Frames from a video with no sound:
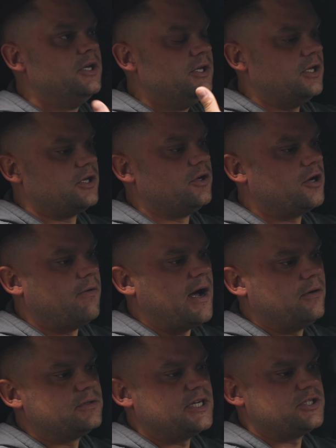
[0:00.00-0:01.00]
You can go
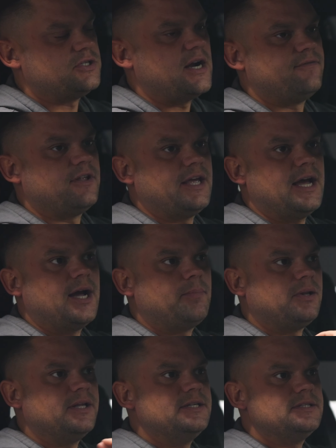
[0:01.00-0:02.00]
out, test drive the car.
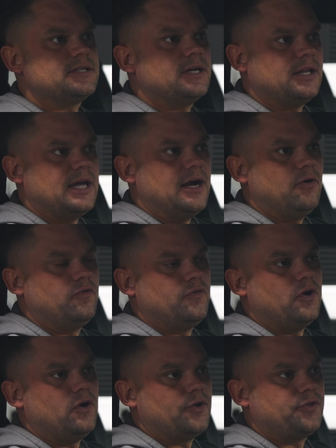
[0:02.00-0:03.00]
Please allow
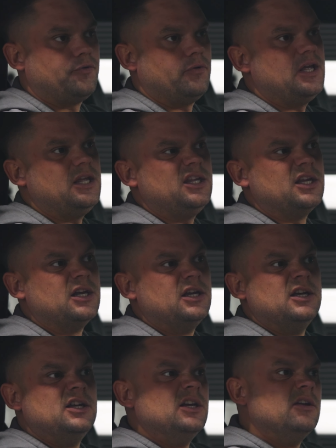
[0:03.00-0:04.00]
for 3
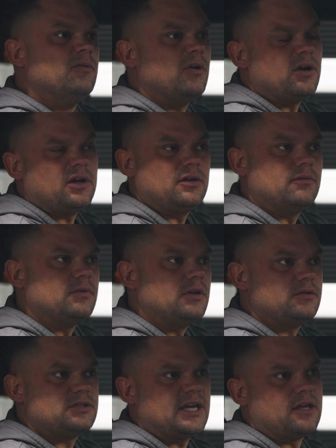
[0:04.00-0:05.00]

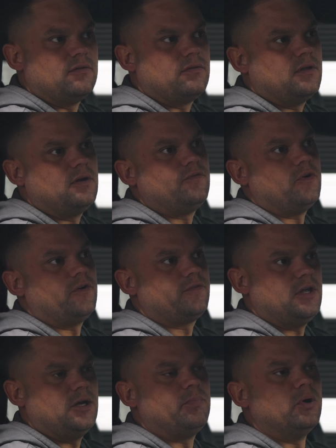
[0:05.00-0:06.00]
second, third, fourth
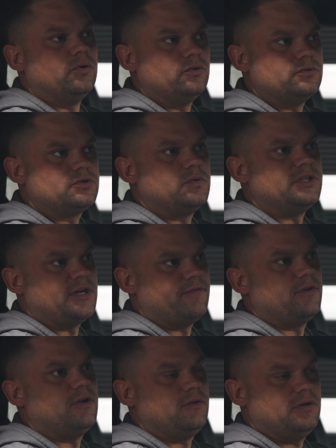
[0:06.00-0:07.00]
gear pulls,
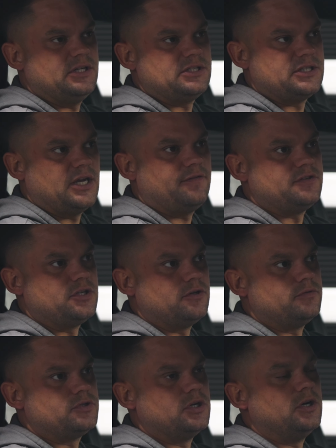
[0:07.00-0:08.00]
whichever is safe to
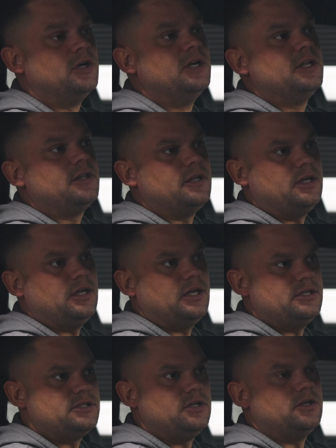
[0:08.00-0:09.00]
do so. The
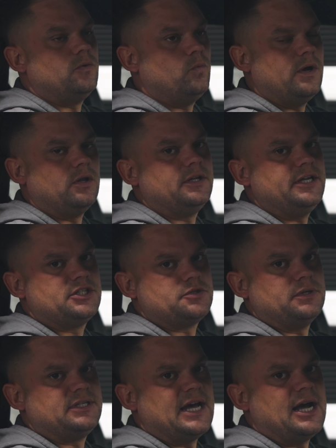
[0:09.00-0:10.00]
ECU will need
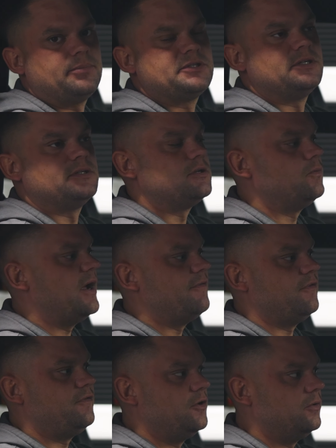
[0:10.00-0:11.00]
to adapt to
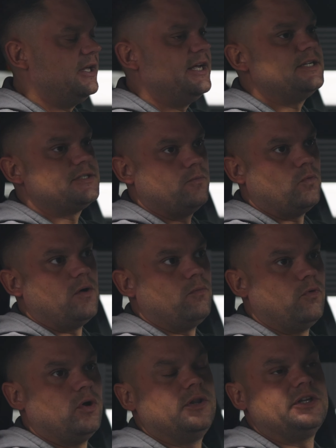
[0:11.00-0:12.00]
whatever fuel it is and what
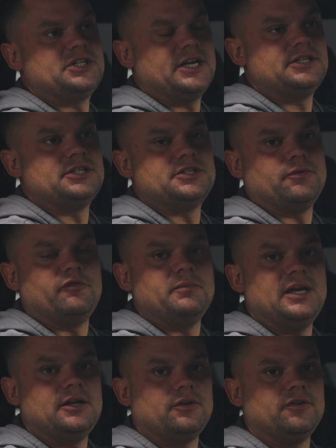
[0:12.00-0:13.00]
are the changes that we've
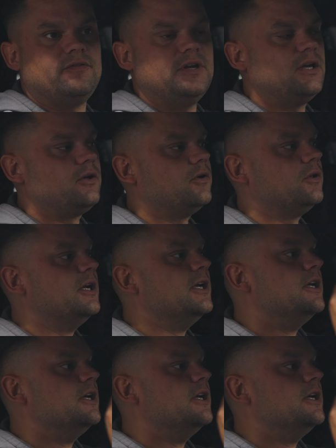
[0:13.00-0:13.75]
made on the vehicle.